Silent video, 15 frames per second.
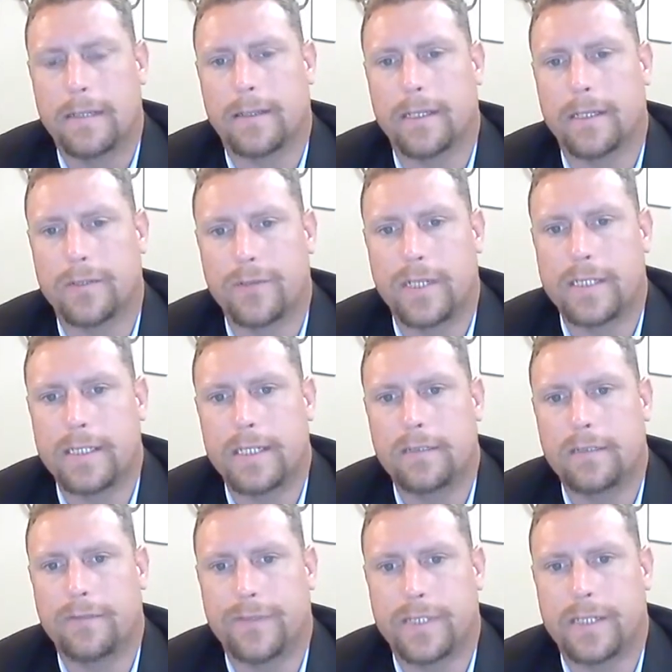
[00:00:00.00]
this
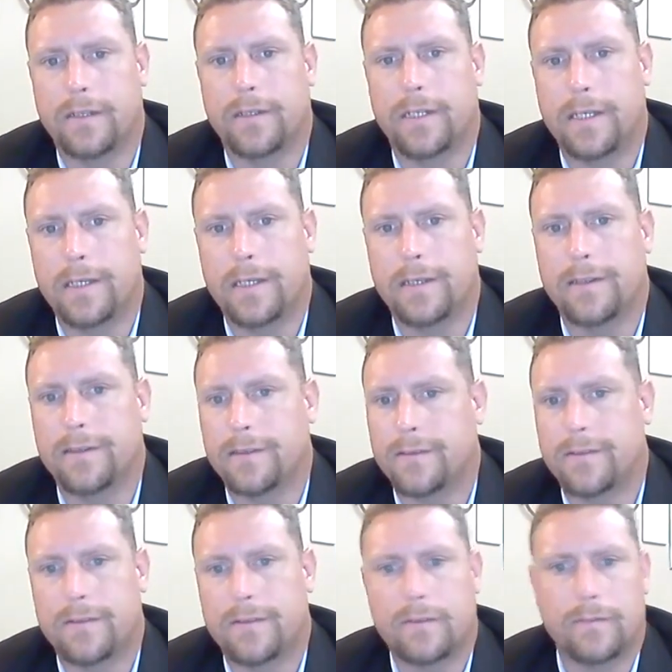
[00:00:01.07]
residential facility
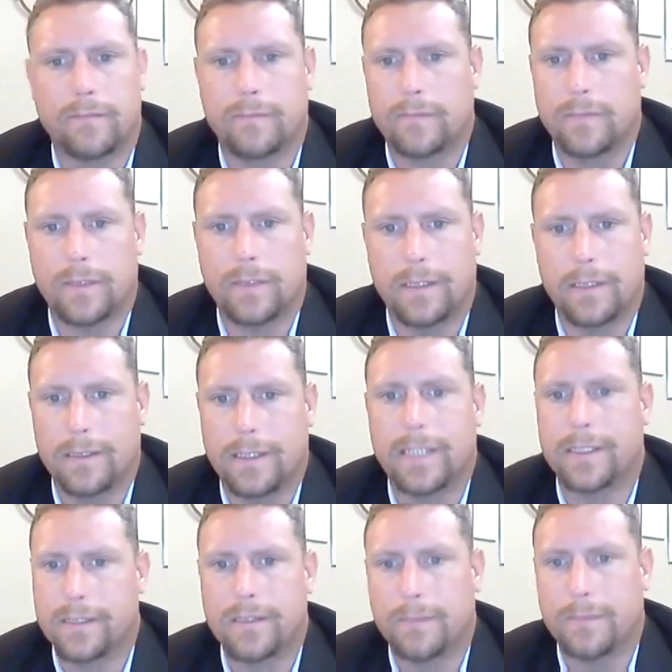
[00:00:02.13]

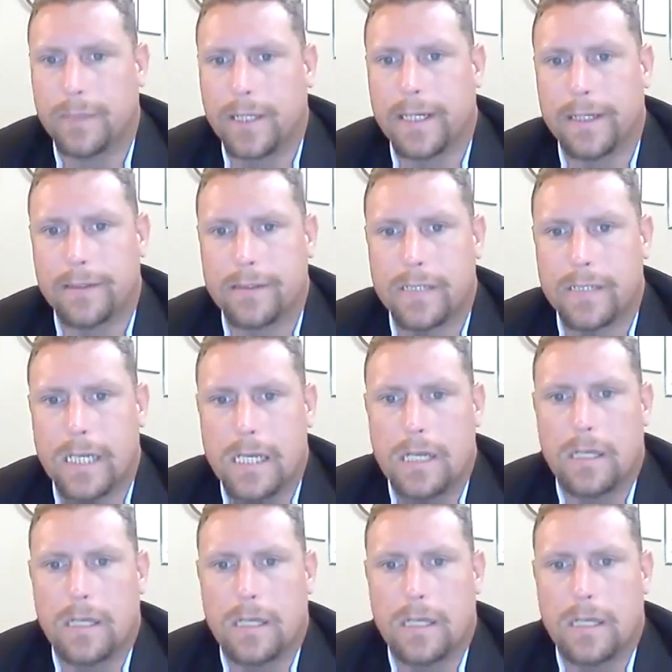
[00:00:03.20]
it's the place.